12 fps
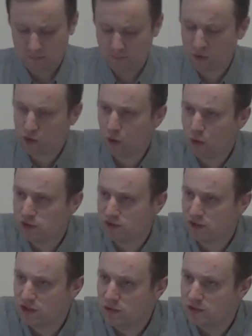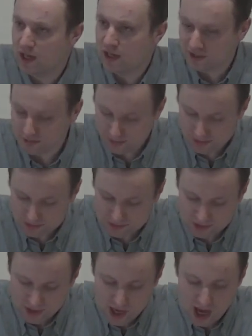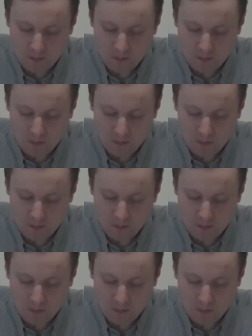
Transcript: Over the course of the New Testament,